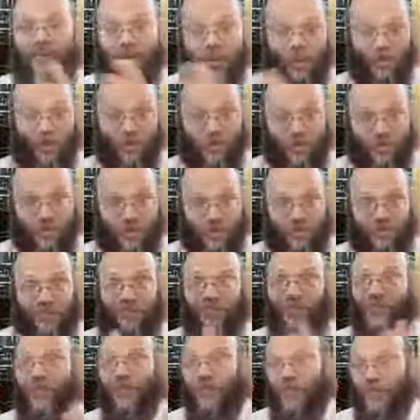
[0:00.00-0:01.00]
Yichud,
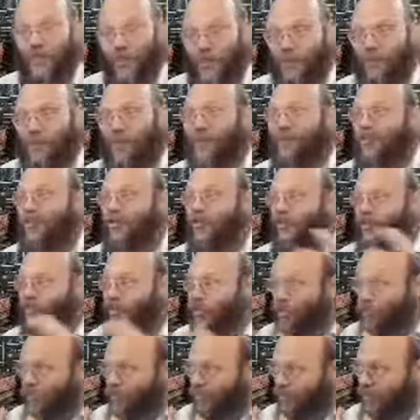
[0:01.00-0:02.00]
for the purpose of
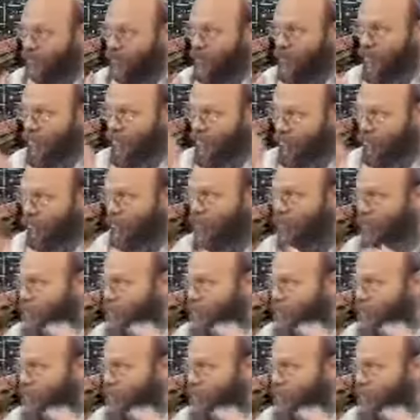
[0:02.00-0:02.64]
unity. Yichud,